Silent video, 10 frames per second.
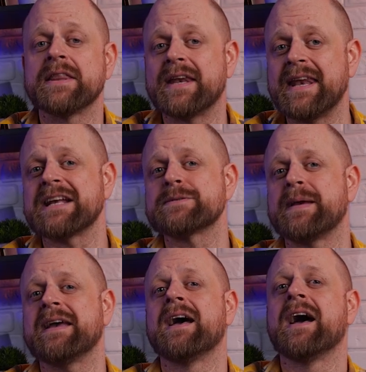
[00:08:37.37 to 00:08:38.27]
The next
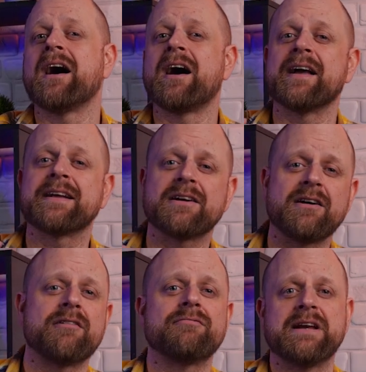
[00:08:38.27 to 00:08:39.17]
bit I
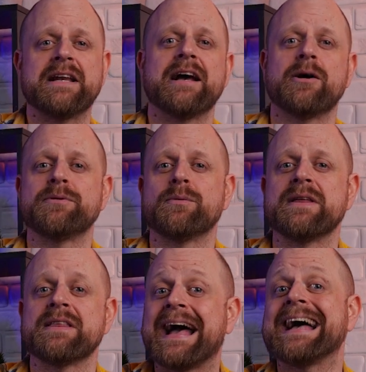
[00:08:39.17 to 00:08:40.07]
can't really help you
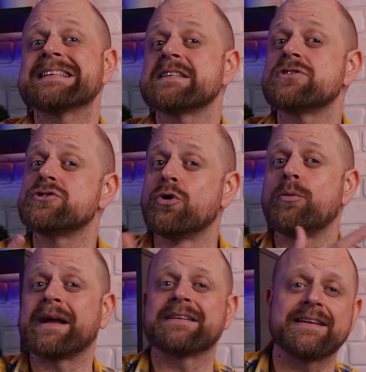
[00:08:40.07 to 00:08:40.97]
with, as it's your
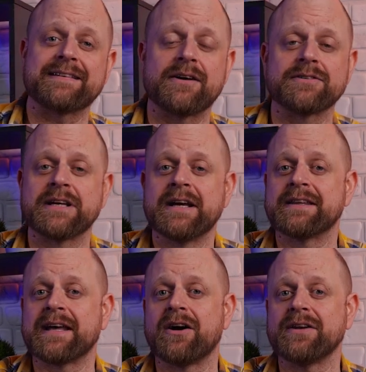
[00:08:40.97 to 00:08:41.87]
bank details
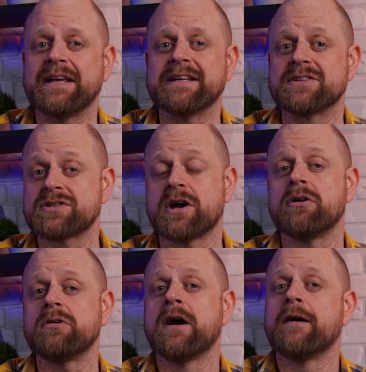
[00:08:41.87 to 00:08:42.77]
that are needed.
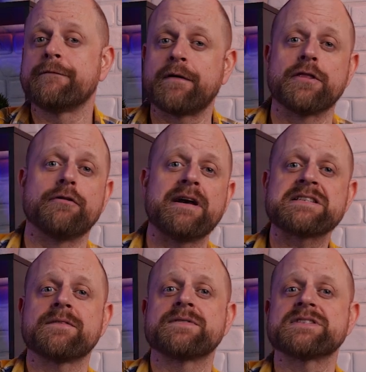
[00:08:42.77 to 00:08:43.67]
So follow the
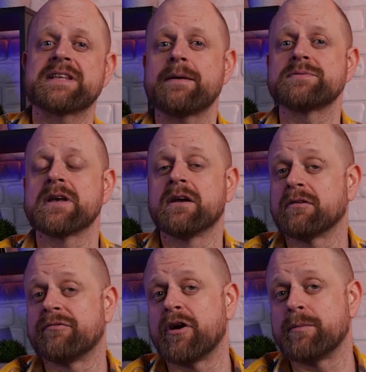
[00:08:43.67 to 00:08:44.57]
rest of the steps,
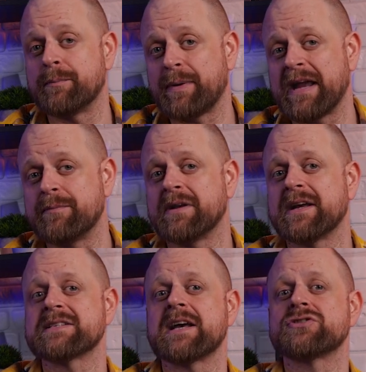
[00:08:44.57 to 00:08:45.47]
confirming payment,
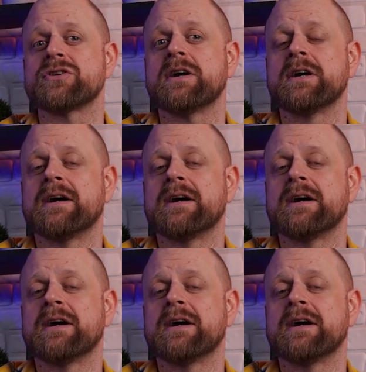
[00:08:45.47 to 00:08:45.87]
etc.